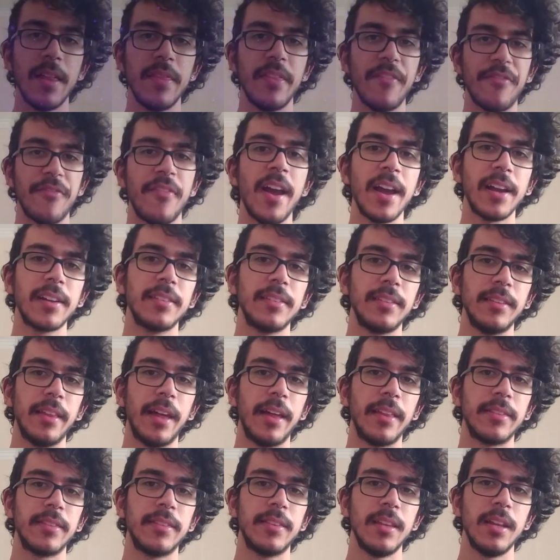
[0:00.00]
The fact
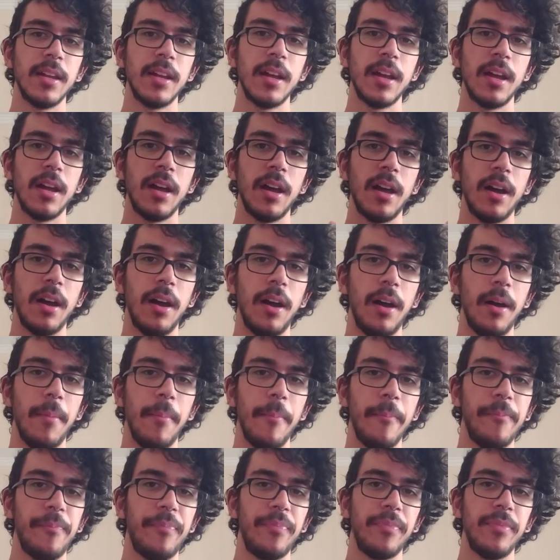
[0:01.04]
that
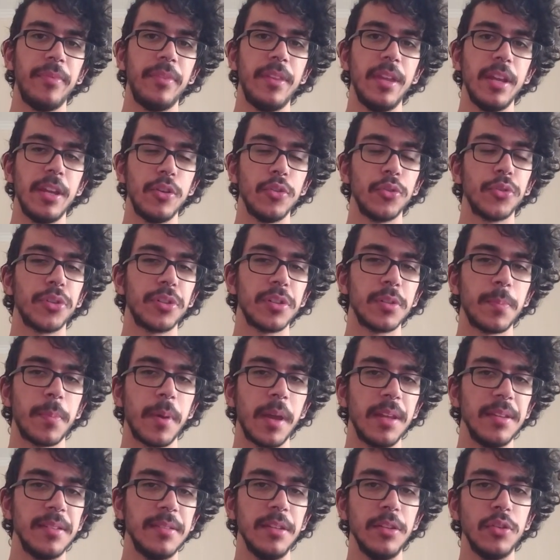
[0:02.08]
the user
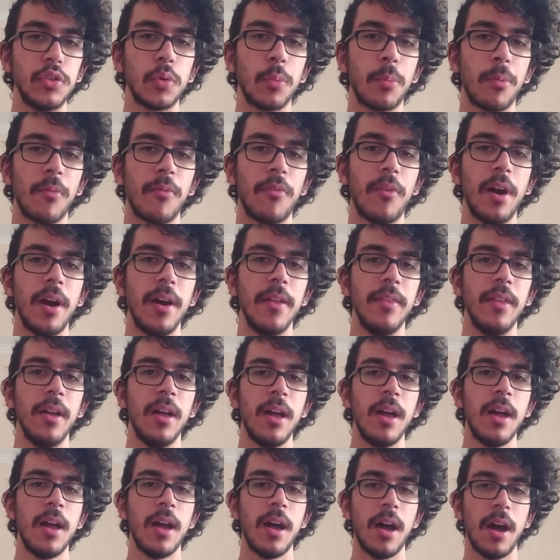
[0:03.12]
space needs to provide
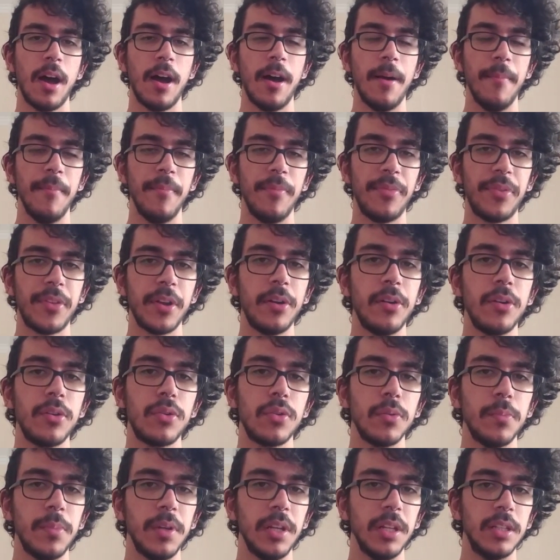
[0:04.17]

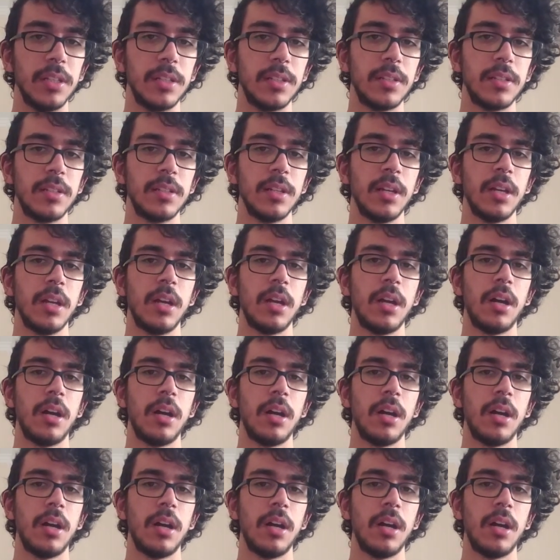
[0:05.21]
32 bits